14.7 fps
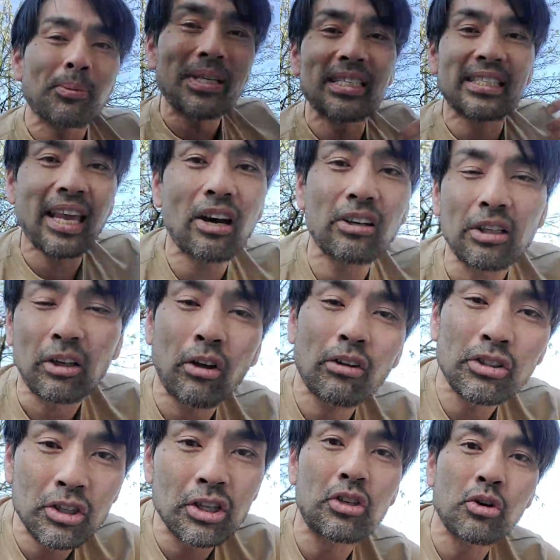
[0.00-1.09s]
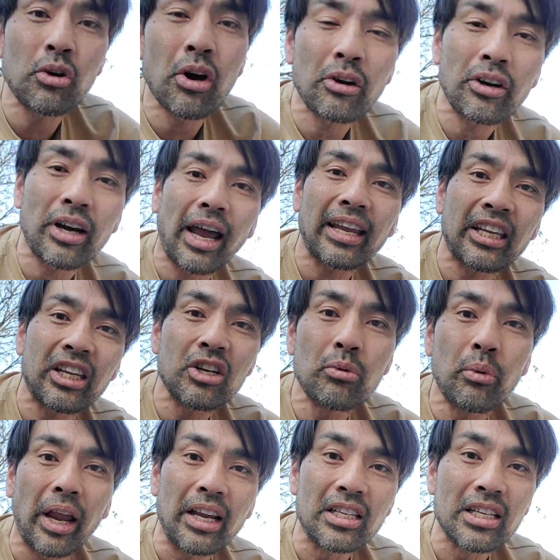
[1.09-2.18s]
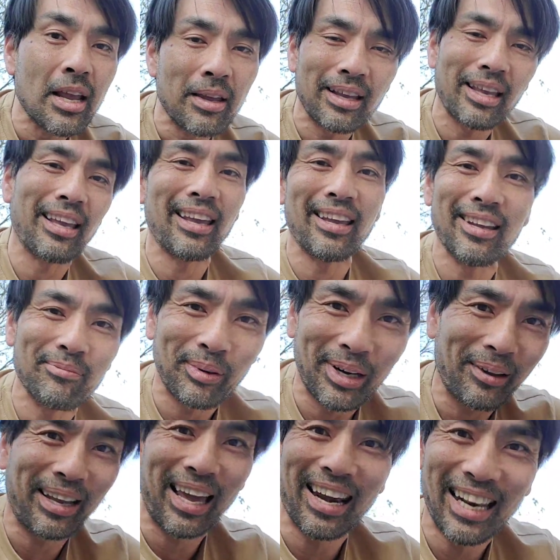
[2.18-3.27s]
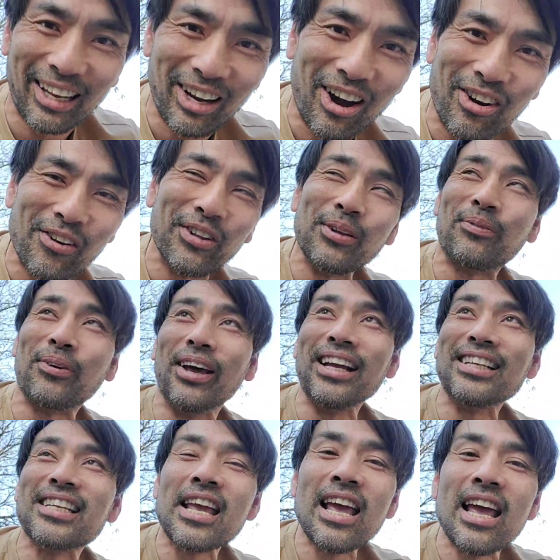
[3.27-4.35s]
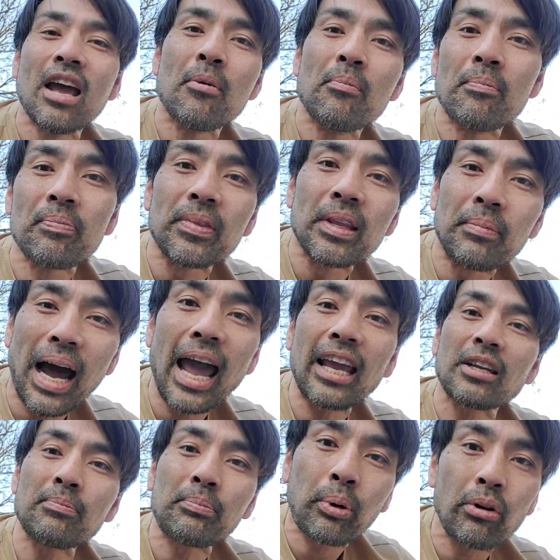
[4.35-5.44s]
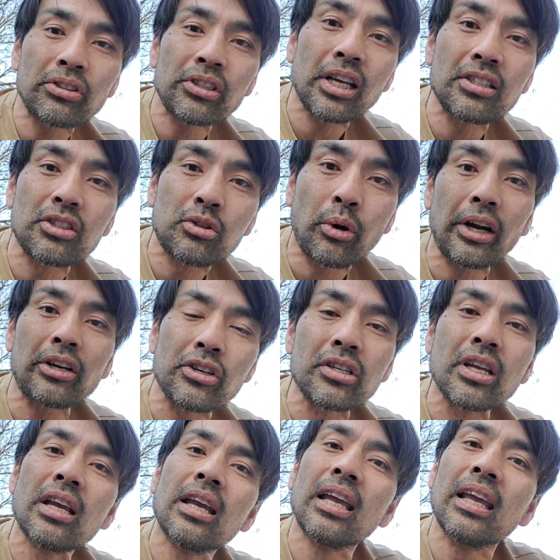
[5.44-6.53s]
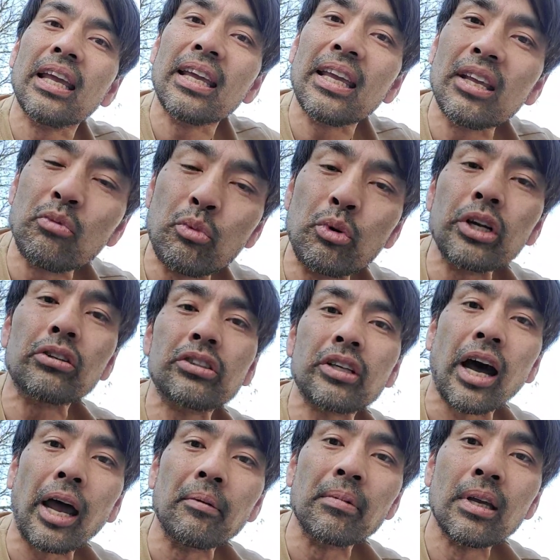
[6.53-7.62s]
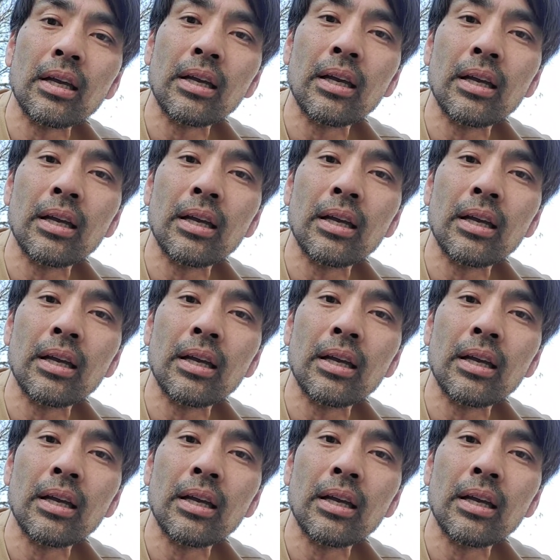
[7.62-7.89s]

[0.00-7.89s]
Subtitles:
to be scaled close to the 200 IQ range, but I'm kind of like all over the place. I can process structures in real time.